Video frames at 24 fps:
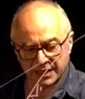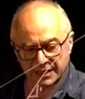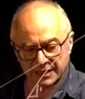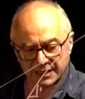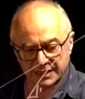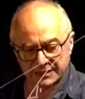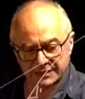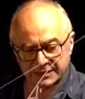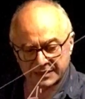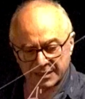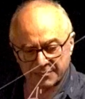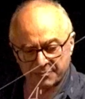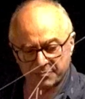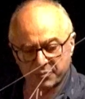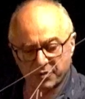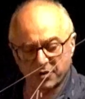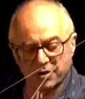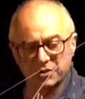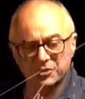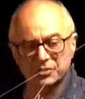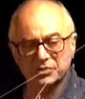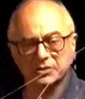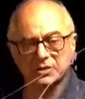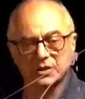the
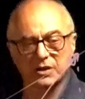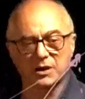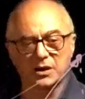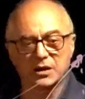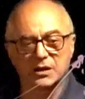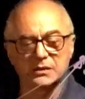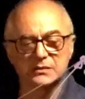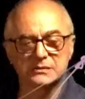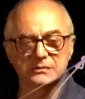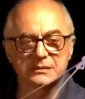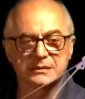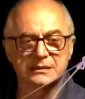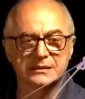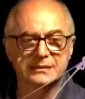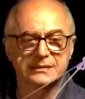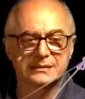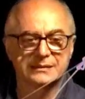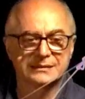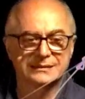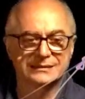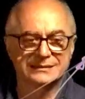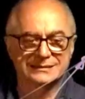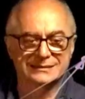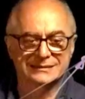point on
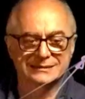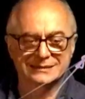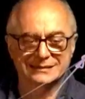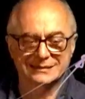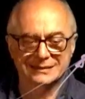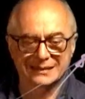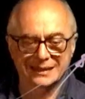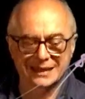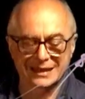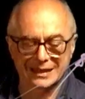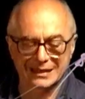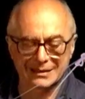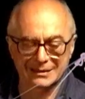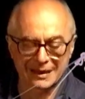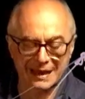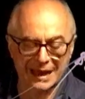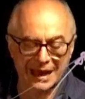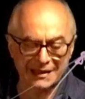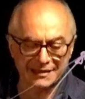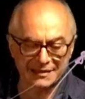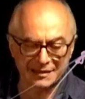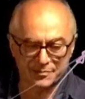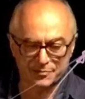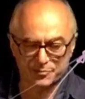the
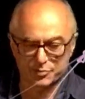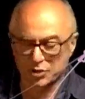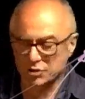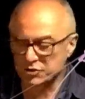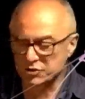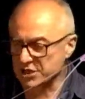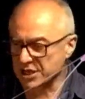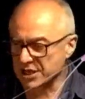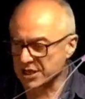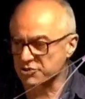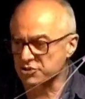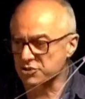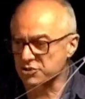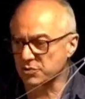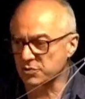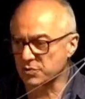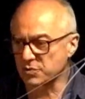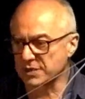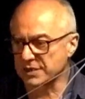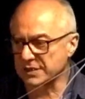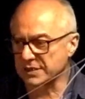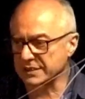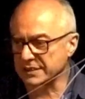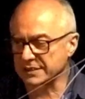other projection
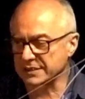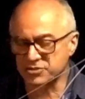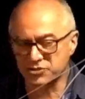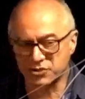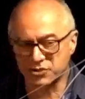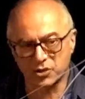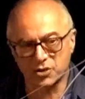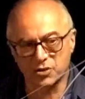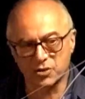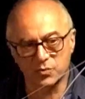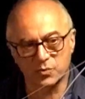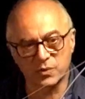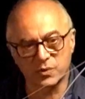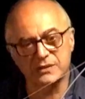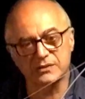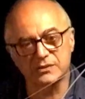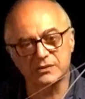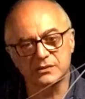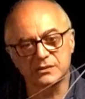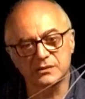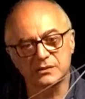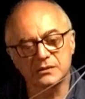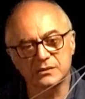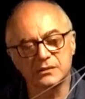where the soil went
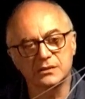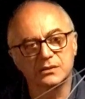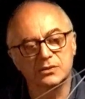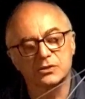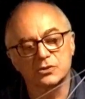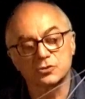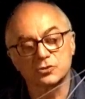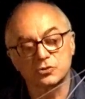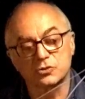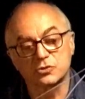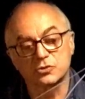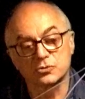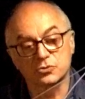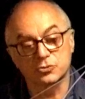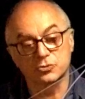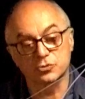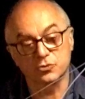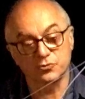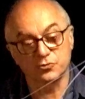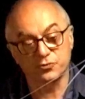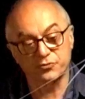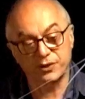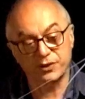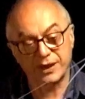to
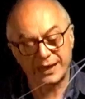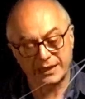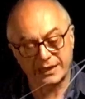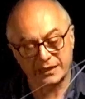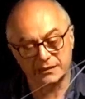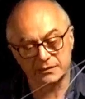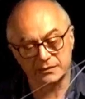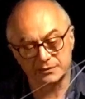fail.